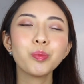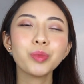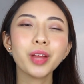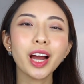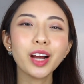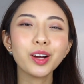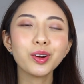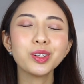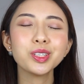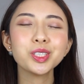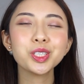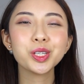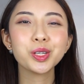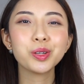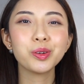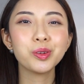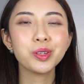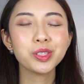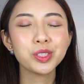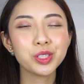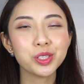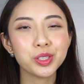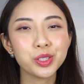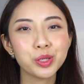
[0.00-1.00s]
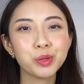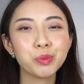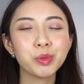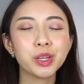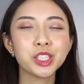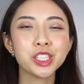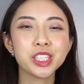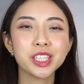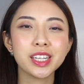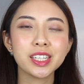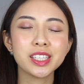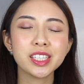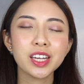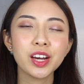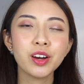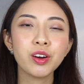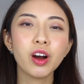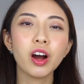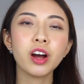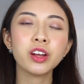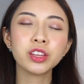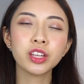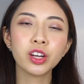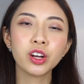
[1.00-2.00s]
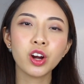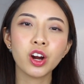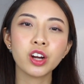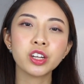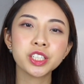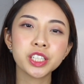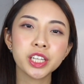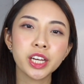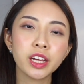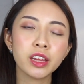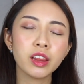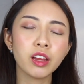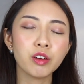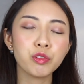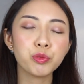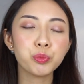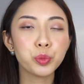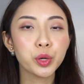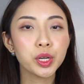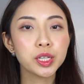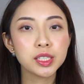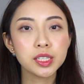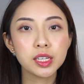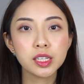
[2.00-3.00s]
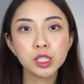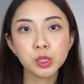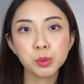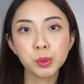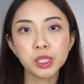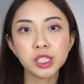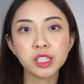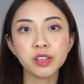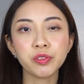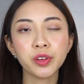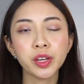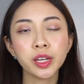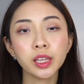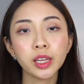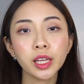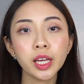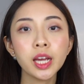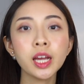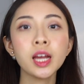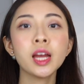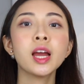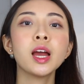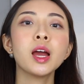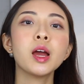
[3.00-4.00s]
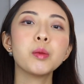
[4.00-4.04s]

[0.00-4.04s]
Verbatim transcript: I'm not going to go into too much detail on the Cartier Love Bracelet specifically